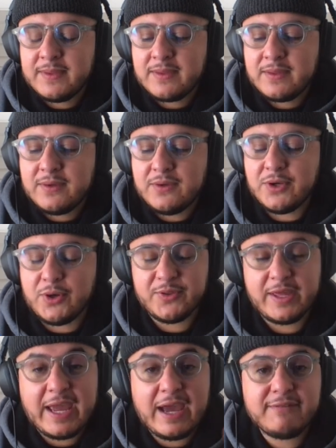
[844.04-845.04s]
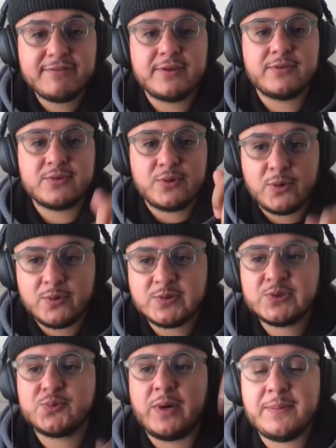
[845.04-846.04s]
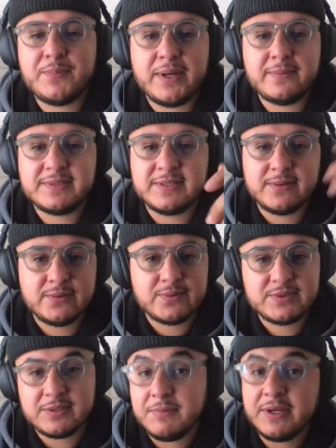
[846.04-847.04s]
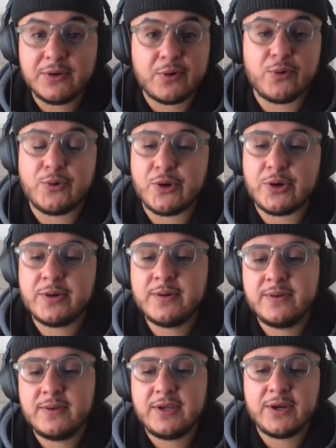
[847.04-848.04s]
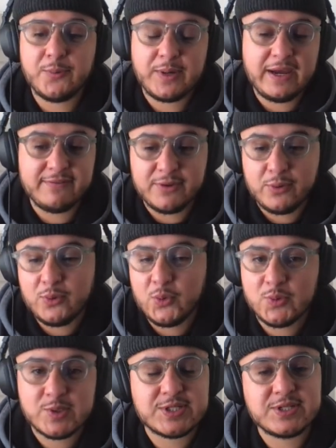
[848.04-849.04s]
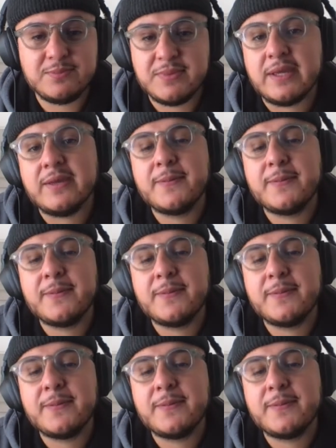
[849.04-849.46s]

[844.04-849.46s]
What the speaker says: you know, they have the whole swipe up to submit your order. Here we have the hold to submit.